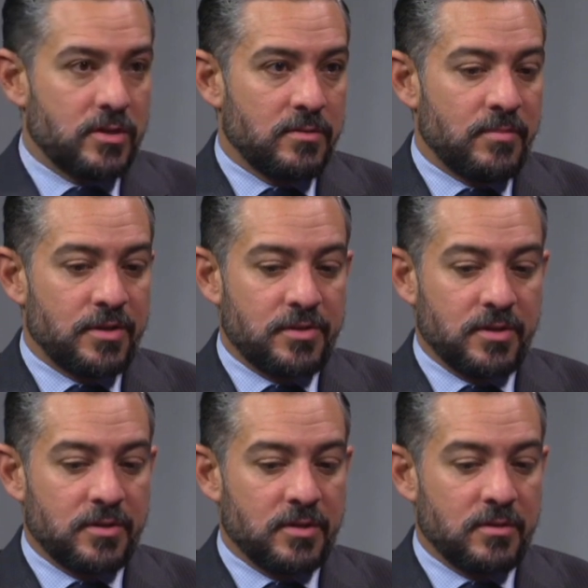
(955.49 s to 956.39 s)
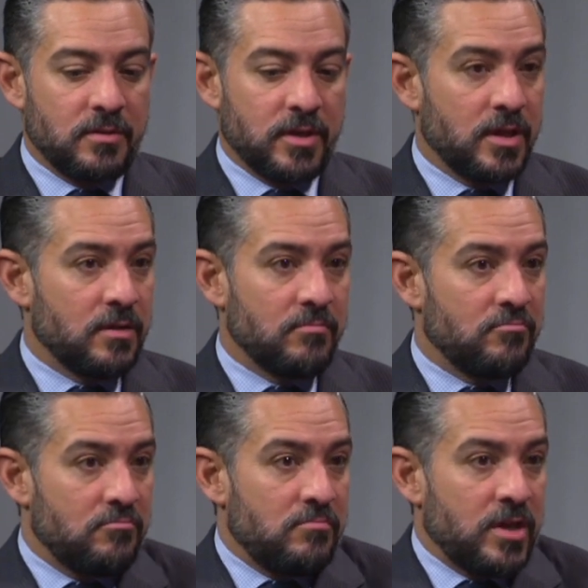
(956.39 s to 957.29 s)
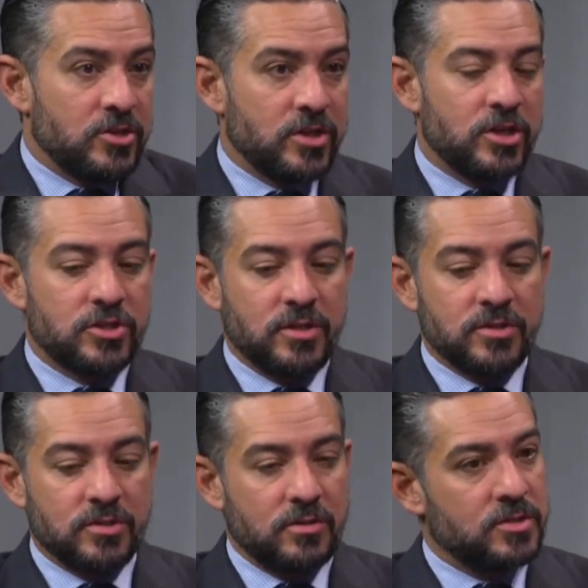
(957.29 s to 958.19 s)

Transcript: Um, I think that again, education is